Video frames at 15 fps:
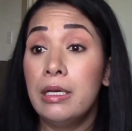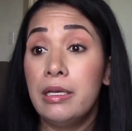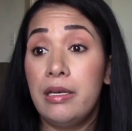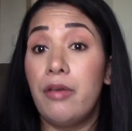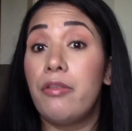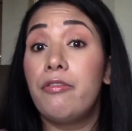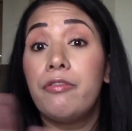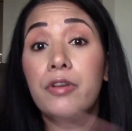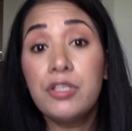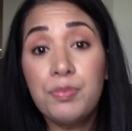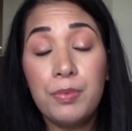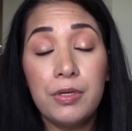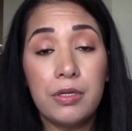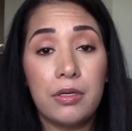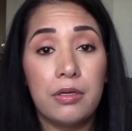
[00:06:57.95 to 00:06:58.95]
Now, the first
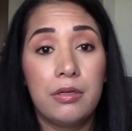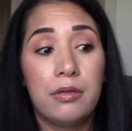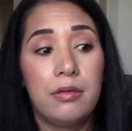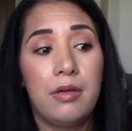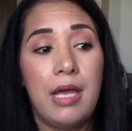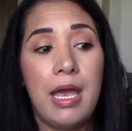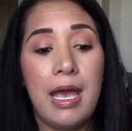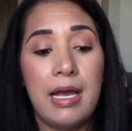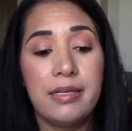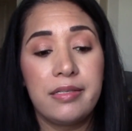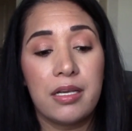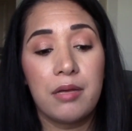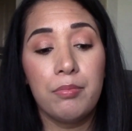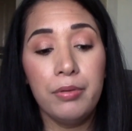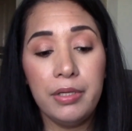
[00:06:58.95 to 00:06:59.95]
book has a
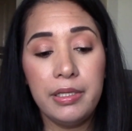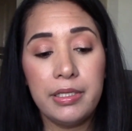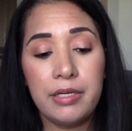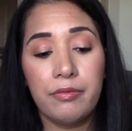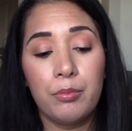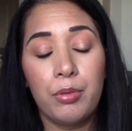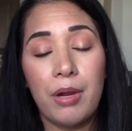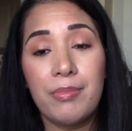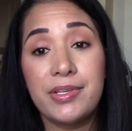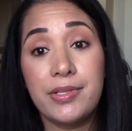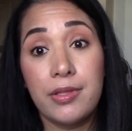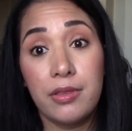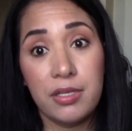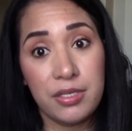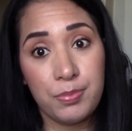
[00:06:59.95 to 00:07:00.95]
completely different premise
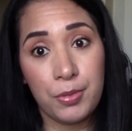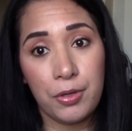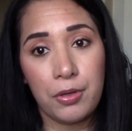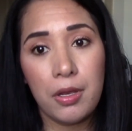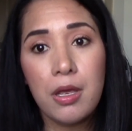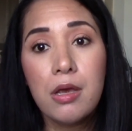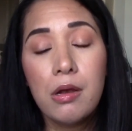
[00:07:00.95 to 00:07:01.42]
than this book.